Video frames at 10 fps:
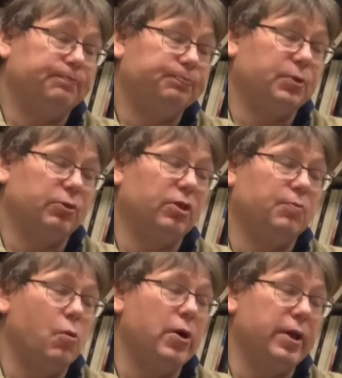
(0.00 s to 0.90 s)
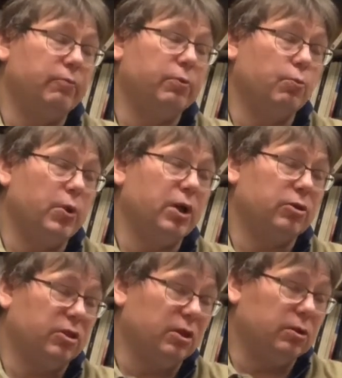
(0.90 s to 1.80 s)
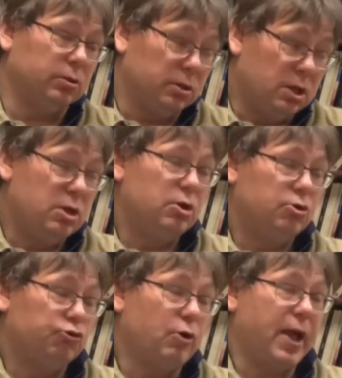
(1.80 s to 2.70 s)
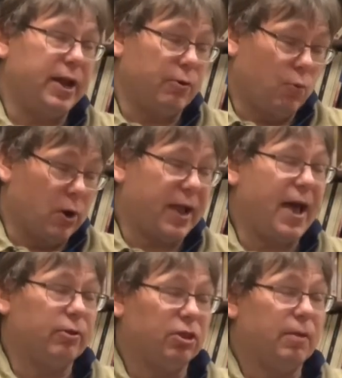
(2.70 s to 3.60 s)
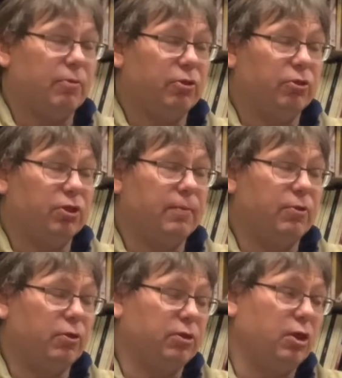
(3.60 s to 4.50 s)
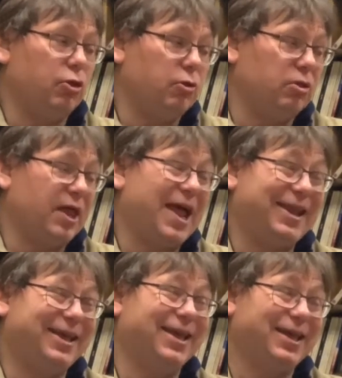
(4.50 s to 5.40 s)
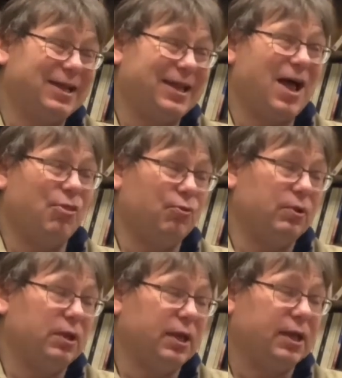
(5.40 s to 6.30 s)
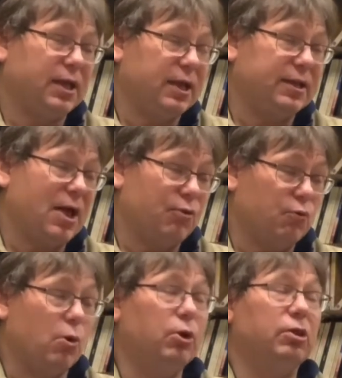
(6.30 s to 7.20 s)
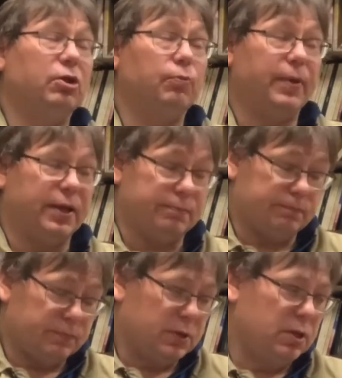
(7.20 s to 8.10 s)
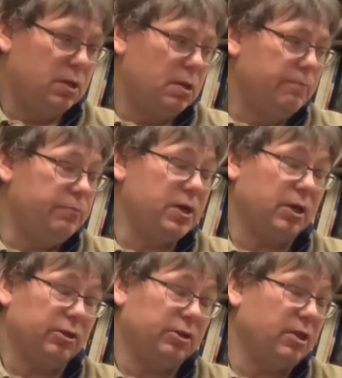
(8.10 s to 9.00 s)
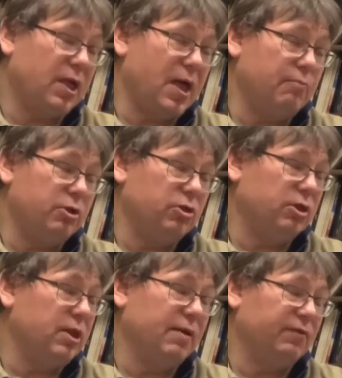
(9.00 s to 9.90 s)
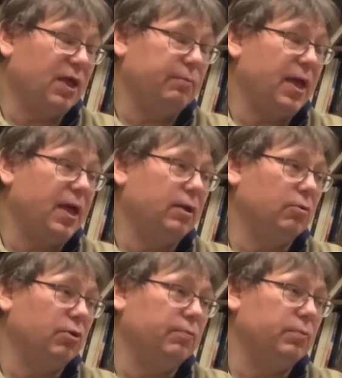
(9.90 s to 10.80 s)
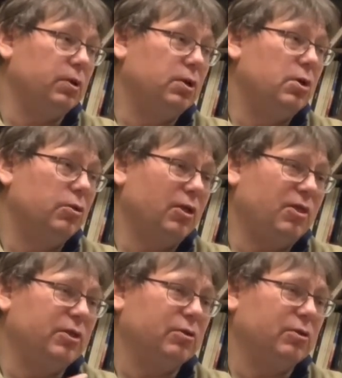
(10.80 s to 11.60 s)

to this point, we are still trying to work out some of those issues that had to get kicked down the road a little bit, because at the time we just didn't have time to handle them. So I think